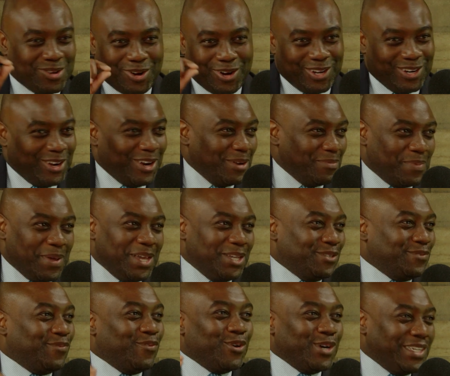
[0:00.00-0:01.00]
on, on page
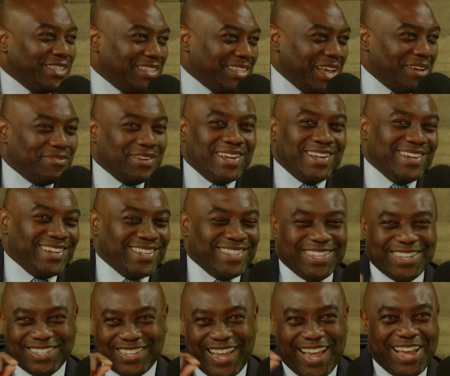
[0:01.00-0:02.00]
47,
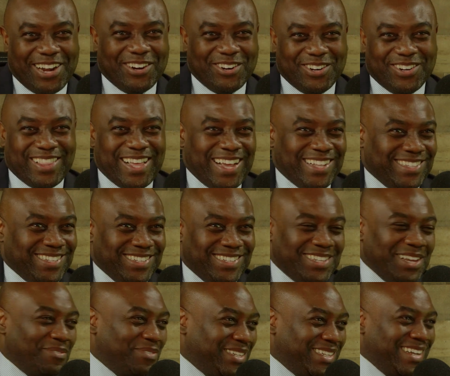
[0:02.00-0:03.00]
there's a header that's a
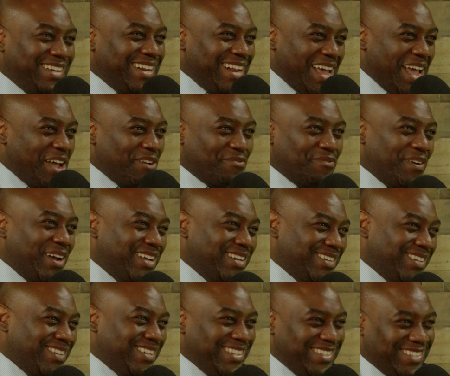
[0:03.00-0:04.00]
17 and a half font
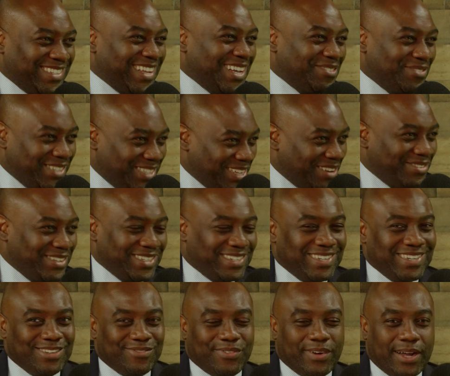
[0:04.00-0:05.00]
instead of a
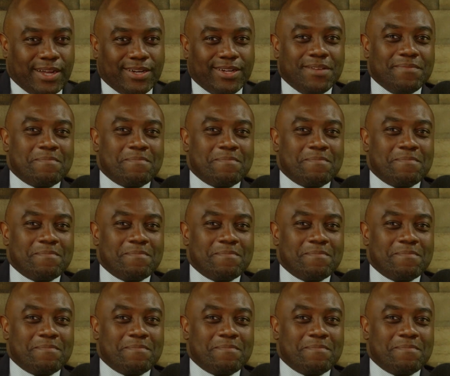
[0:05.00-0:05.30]
17 font.